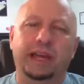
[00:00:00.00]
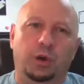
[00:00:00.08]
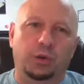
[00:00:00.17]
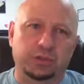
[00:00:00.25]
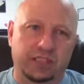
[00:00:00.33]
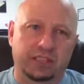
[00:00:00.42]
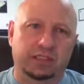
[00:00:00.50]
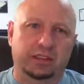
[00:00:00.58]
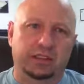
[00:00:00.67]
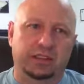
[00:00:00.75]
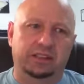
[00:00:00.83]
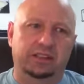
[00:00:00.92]
goes into
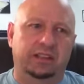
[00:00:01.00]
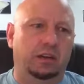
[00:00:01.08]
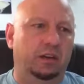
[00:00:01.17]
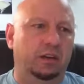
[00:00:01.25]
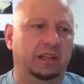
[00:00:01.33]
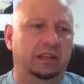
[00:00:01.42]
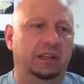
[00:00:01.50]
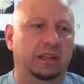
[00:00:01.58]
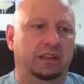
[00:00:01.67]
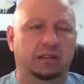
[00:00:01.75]
this, you know, and,